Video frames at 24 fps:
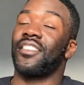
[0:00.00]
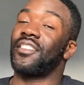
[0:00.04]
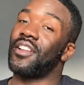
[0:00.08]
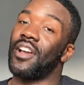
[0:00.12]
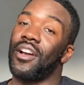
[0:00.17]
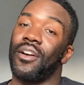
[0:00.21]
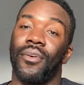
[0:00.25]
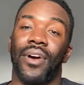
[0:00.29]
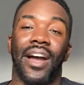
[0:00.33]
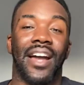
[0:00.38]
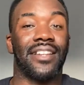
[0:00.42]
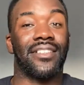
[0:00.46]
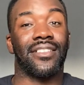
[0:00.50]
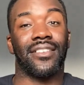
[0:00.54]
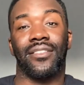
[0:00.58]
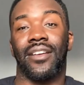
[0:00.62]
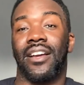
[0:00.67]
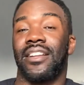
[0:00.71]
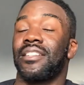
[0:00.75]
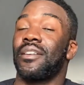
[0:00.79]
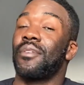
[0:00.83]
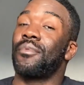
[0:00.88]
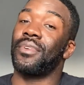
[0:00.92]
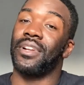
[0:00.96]
you know, I
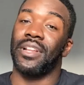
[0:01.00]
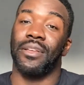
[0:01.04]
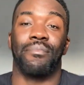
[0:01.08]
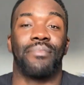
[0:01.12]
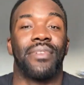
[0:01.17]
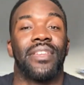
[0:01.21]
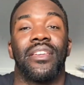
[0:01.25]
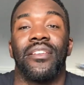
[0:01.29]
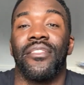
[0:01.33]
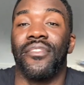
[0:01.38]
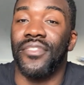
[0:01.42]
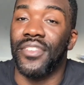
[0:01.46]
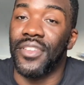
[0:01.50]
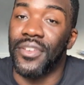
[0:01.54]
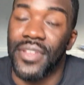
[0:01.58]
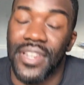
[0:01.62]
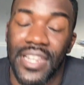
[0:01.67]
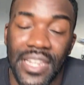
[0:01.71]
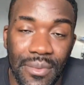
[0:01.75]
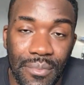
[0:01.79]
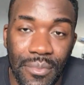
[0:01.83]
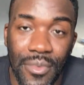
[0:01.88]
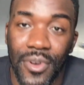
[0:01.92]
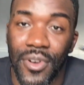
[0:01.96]
don't want to be with you
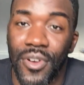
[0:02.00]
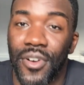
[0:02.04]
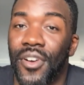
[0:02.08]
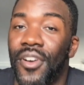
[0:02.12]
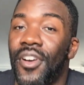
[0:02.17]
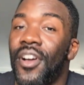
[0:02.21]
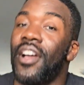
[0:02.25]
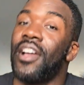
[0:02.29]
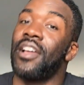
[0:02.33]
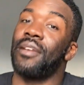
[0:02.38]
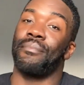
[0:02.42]
anymore.